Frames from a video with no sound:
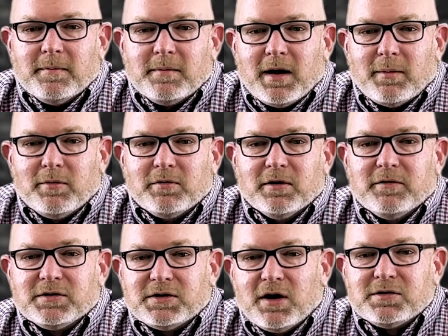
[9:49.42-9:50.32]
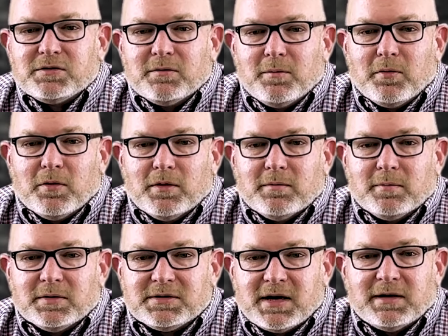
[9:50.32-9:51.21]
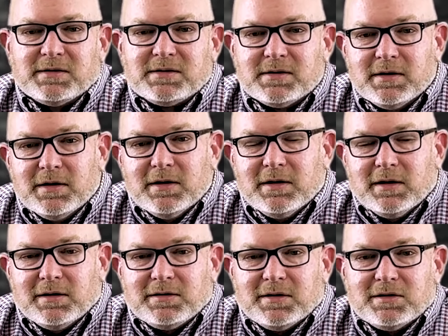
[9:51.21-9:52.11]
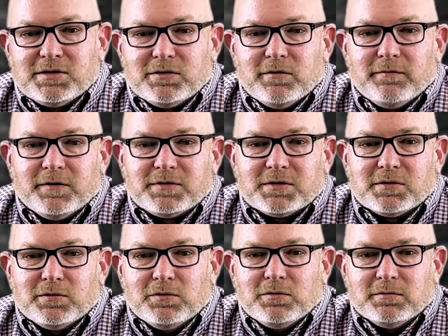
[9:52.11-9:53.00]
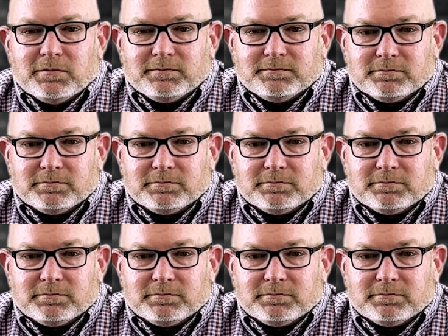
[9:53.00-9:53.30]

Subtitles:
I believe is also important, besides intentional physical